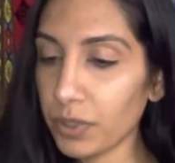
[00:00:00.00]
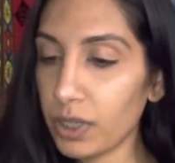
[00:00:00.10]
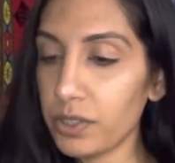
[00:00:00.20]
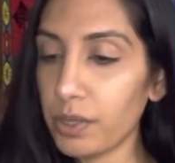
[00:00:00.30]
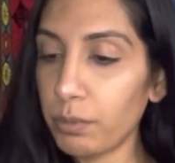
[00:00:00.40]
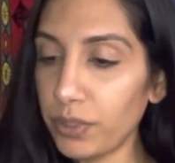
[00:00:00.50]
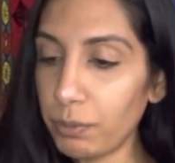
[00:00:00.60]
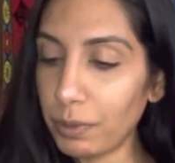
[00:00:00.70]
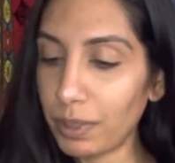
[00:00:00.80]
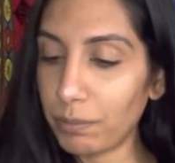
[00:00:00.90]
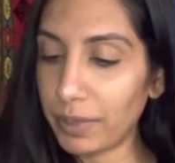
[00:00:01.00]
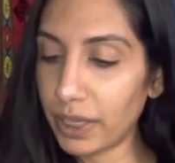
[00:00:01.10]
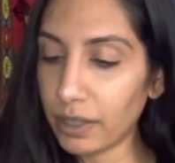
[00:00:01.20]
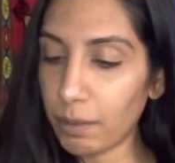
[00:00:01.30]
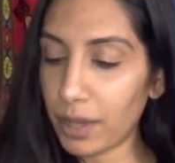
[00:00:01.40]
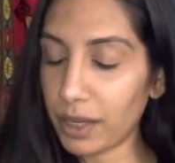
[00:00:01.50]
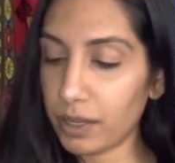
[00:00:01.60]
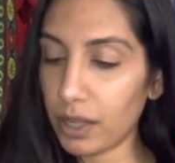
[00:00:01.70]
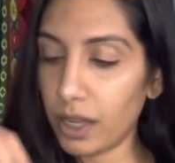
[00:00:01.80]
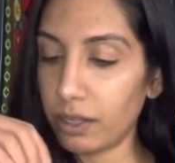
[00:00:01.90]
Some of you may be meeting them at
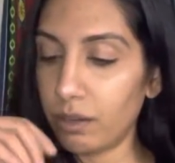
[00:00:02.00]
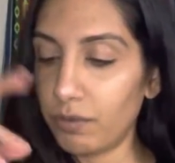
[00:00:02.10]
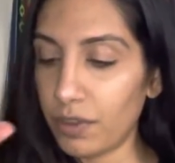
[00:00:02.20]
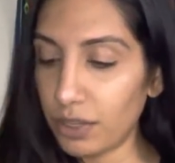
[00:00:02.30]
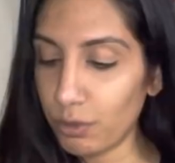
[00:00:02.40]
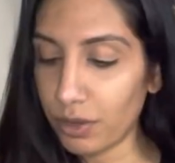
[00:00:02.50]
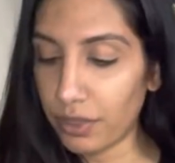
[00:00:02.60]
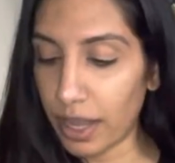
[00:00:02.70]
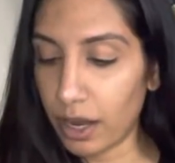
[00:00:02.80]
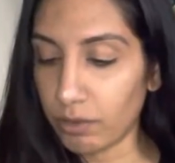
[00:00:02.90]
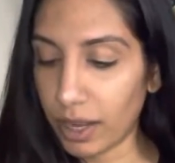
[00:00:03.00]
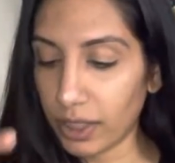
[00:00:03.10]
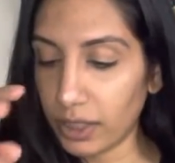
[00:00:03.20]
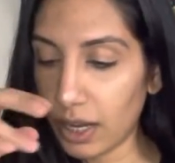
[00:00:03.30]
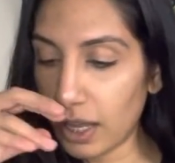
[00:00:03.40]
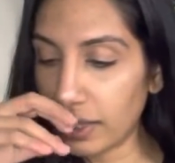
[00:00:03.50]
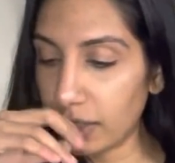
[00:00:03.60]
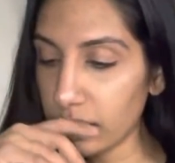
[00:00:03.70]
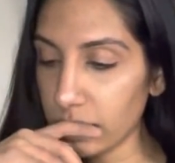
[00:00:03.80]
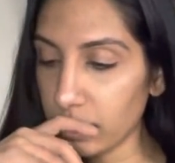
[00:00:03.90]
a at an event where they are
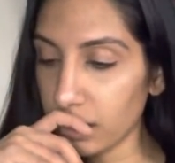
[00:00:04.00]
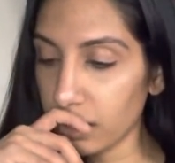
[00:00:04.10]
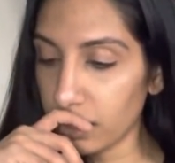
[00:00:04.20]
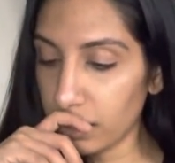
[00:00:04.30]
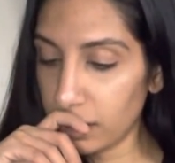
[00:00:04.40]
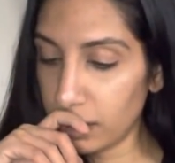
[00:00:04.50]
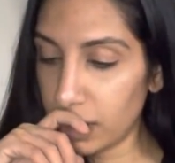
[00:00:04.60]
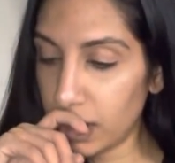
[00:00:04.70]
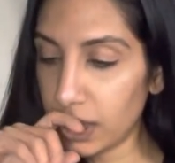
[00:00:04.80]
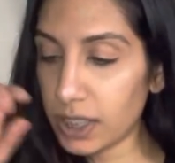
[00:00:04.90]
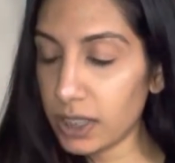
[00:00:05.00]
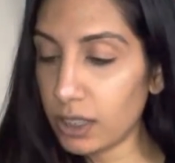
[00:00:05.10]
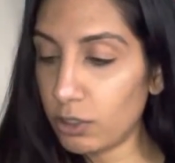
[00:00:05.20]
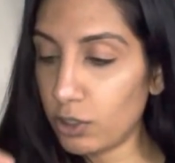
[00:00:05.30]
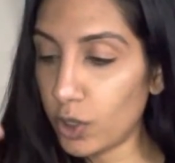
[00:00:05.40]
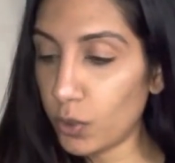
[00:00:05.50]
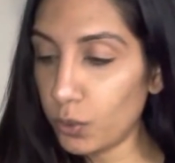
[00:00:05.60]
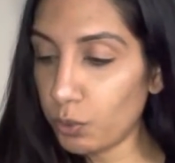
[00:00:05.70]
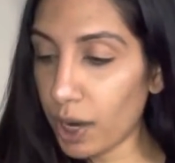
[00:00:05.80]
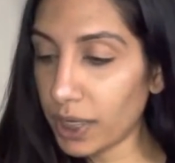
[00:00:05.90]
recognized. This is a
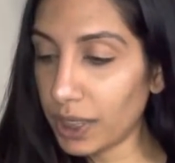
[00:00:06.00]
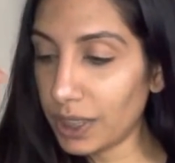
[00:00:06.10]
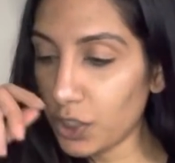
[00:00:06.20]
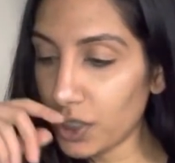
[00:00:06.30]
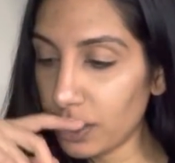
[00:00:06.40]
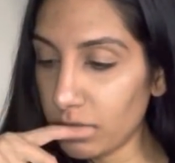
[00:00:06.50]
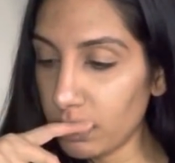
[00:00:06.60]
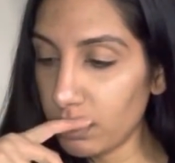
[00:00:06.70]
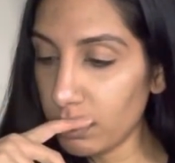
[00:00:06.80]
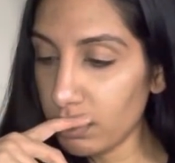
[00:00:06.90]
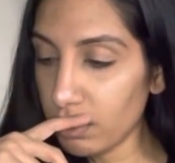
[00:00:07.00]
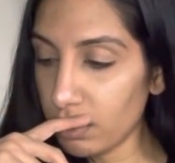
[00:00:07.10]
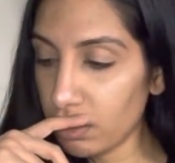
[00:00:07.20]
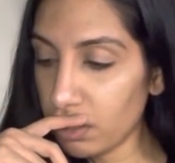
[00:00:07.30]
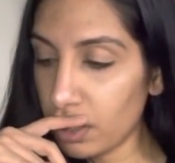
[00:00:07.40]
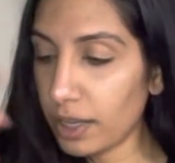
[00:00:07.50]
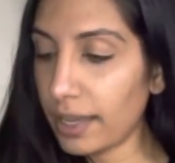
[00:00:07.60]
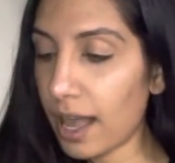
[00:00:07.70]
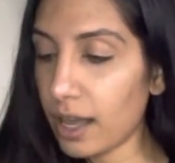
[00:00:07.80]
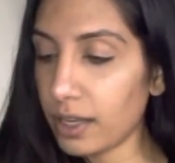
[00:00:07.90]
new recognition.
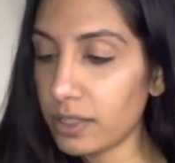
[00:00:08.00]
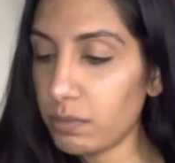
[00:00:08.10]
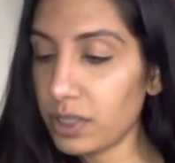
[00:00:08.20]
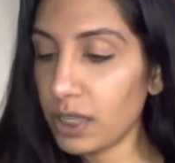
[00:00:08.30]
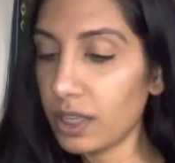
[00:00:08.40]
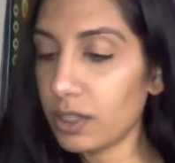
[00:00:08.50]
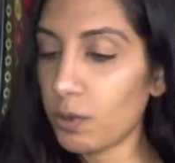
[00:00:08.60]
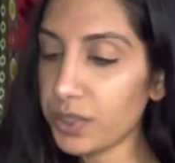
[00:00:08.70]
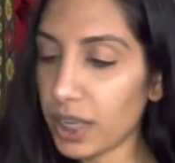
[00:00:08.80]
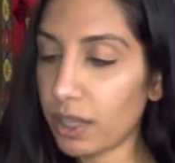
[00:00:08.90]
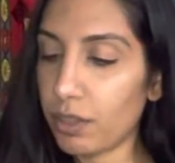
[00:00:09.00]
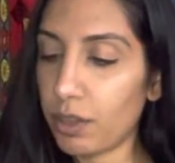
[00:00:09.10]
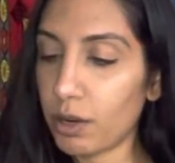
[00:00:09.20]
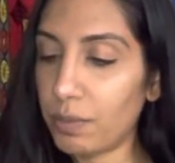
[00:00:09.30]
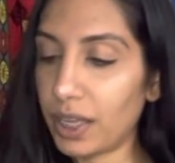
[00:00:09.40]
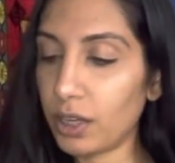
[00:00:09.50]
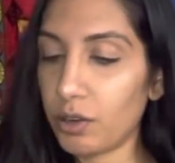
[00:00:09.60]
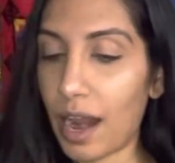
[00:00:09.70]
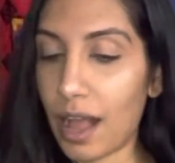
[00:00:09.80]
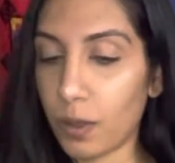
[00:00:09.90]
Yeah, because I'm seeing it's almost like they're being
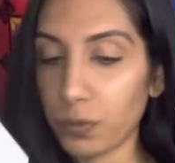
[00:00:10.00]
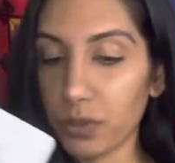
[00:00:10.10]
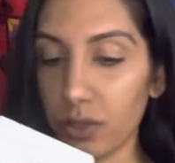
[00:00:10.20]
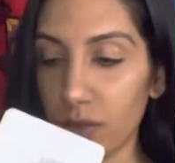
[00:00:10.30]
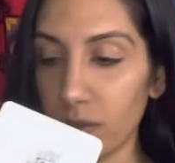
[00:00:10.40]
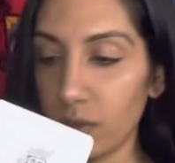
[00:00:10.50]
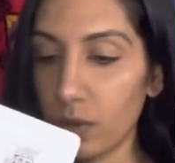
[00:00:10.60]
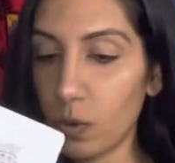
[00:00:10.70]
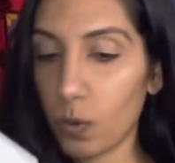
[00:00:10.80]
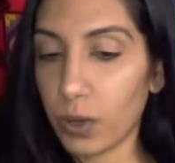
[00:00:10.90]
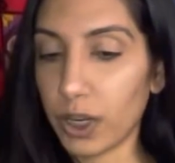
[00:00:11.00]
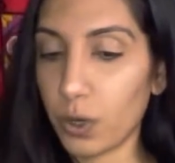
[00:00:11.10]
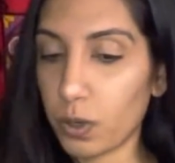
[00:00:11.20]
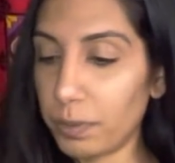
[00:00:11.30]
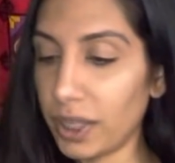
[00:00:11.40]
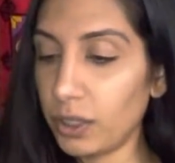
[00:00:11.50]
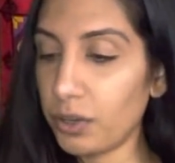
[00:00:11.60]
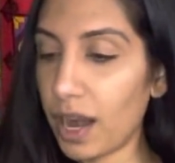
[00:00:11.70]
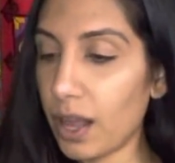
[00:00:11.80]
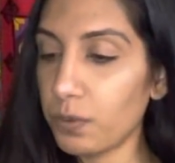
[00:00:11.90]
crowned or you're being
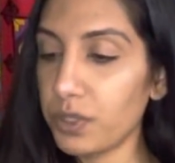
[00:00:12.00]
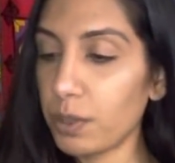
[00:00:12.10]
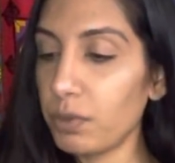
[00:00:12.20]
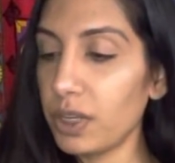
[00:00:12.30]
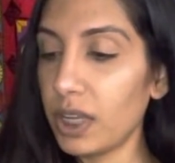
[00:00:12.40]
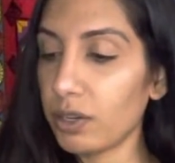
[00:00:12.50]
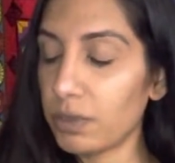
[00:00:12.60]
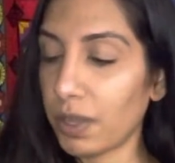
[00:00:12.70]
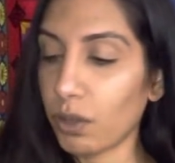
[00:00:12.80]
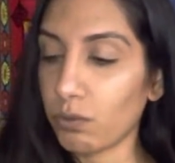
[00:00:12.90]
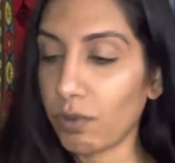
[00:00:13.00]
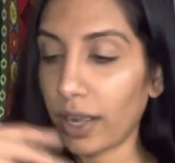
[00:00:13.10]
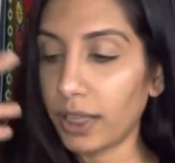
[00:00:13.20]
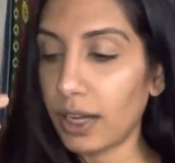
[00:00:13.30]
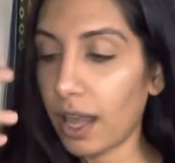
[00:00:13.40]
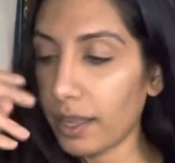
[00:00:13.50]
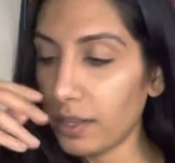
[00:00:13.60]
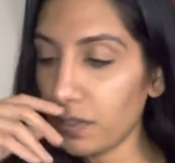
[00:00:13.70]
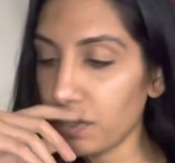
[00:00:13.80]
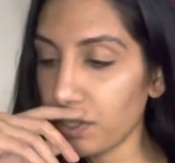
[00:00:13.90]
crowned. Someone here is being
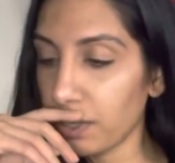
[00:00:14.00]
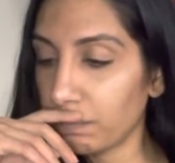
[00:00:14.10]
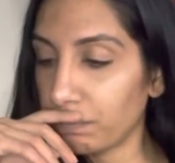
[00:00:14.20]
recognized